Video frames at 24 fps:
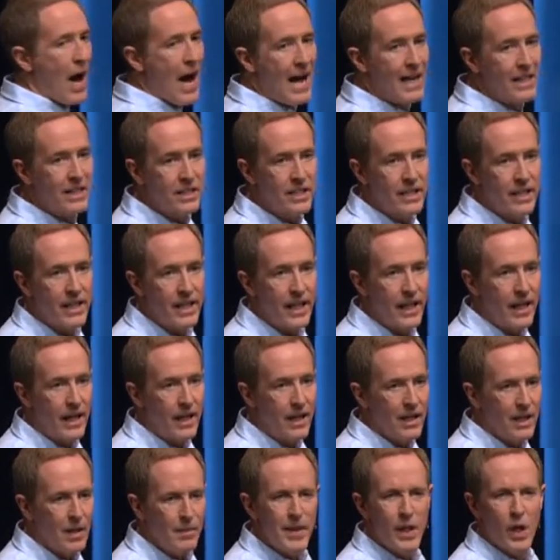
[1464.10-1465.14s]
I see.
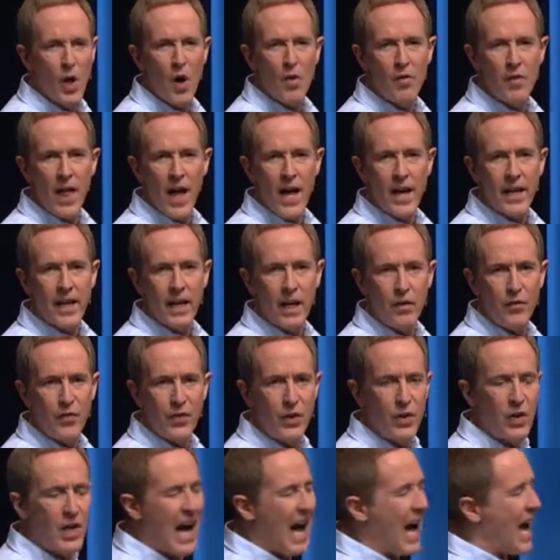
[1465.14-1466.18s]
Let me go over that again for
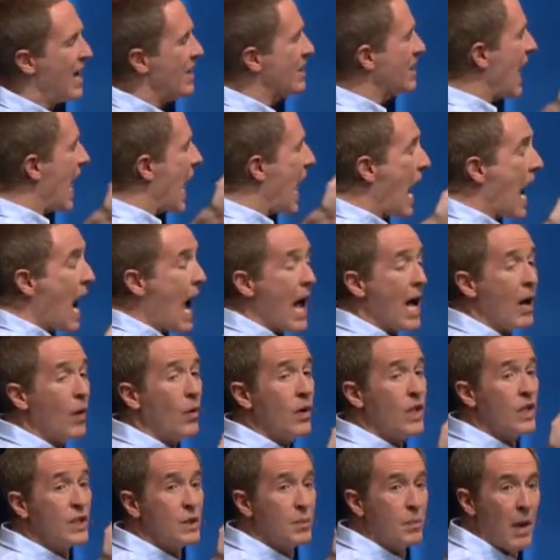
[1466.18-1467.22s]
you guys. I
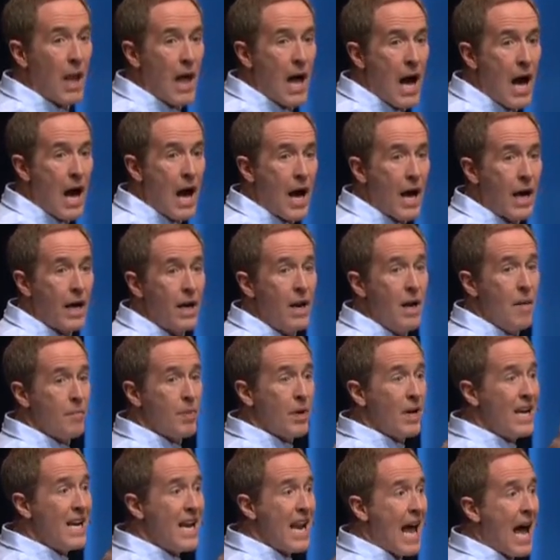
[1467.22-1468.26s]
was blind,
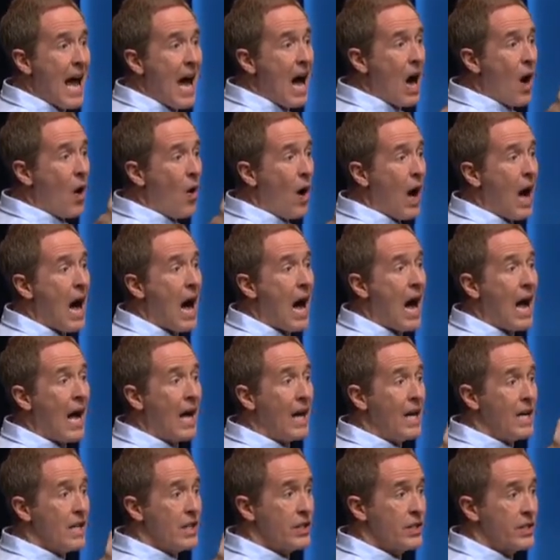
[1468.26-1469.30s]
but now
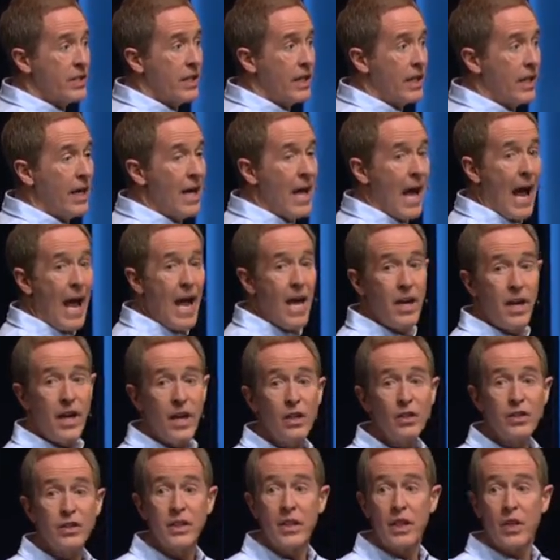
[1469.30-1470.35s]
I see. And
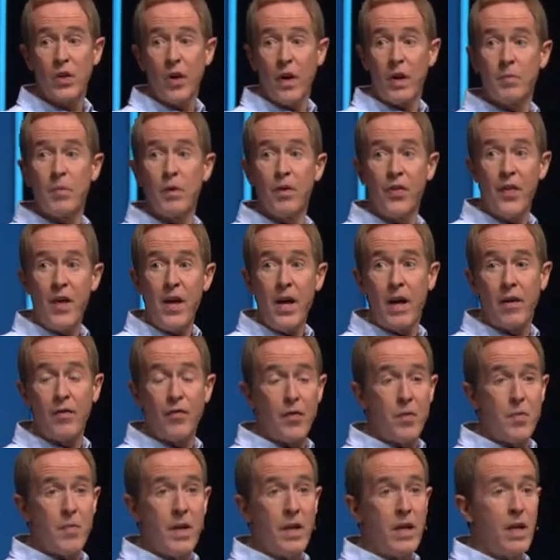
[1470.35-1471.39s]
here's the incredible thing
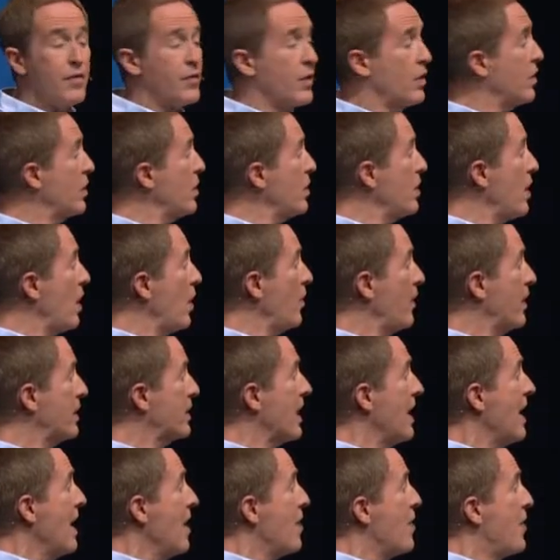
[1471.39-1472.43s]
for many of you. You know this.
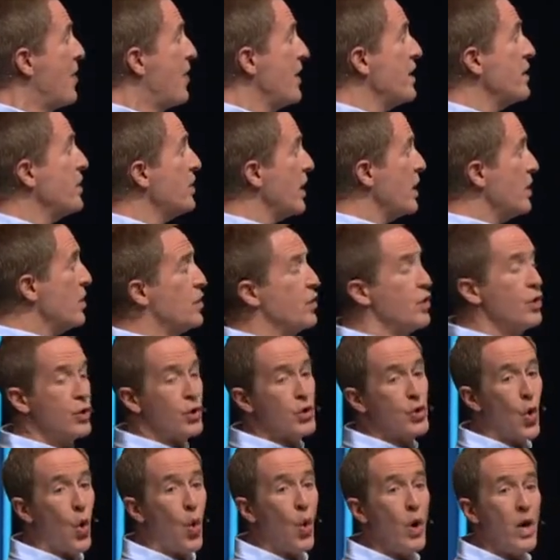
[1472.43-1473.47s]
This is the
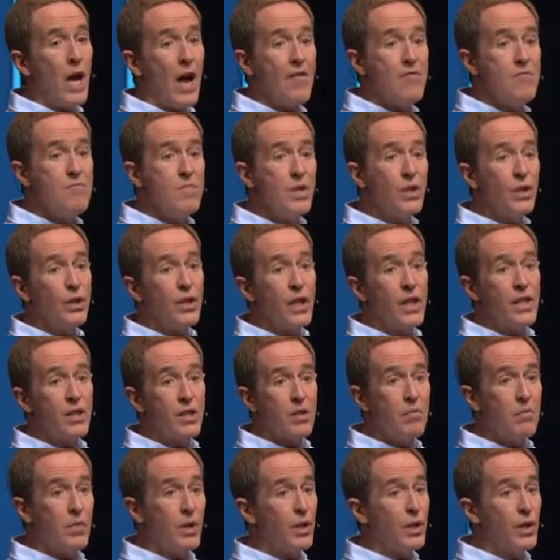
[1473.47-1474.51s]
story of millions
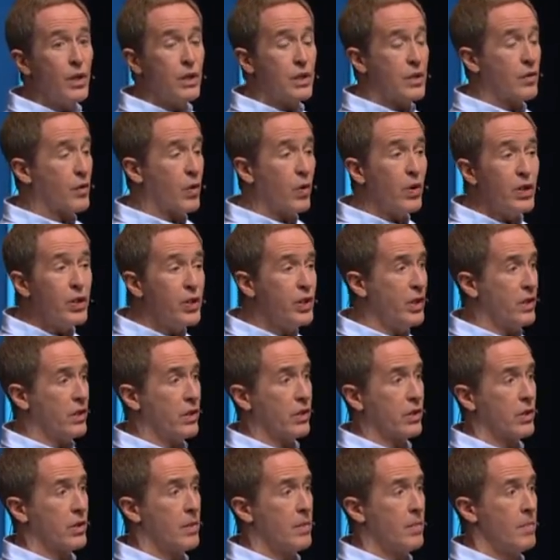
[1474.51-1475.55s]
and millions of
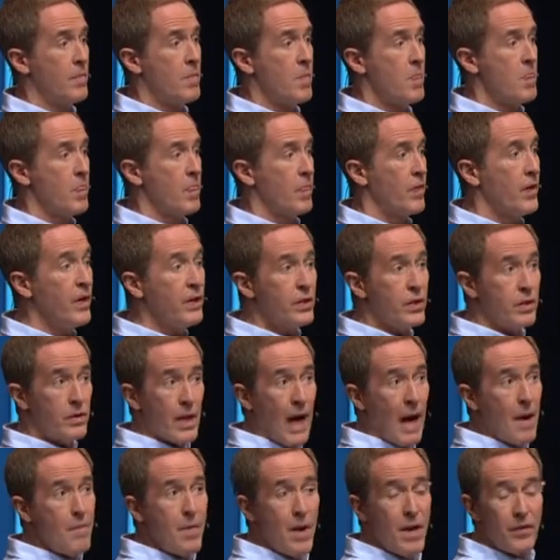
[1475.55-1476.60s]
Christians.
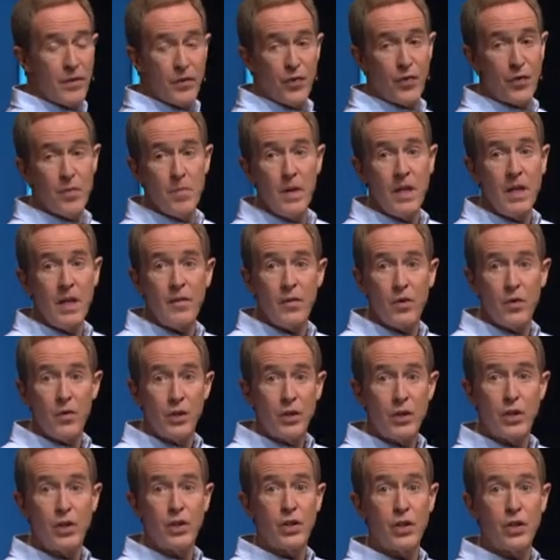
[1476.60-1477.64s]
I bet for many of you,
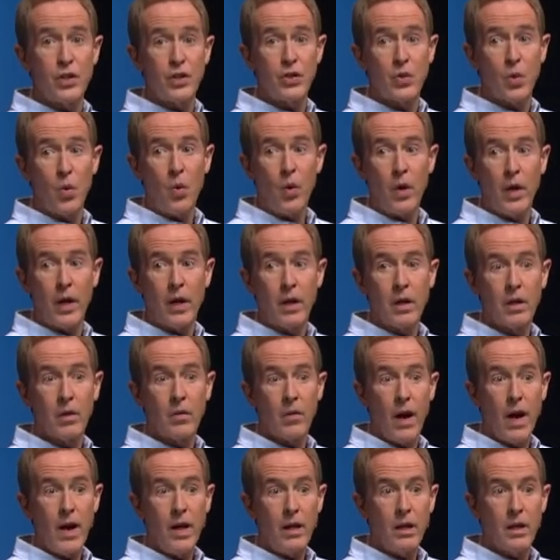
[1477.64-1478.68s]
this is your story,
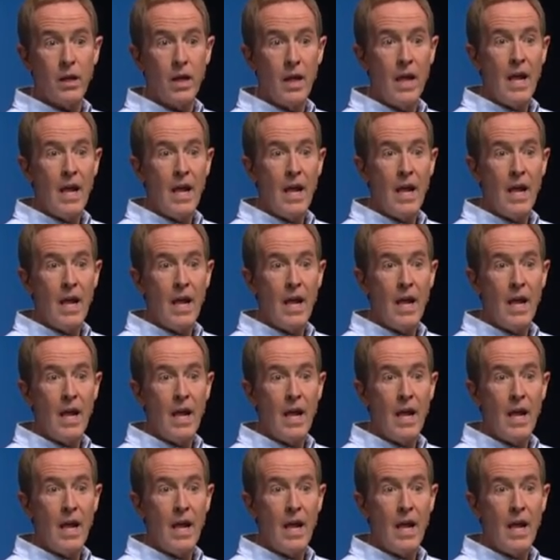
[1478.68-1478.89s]
right?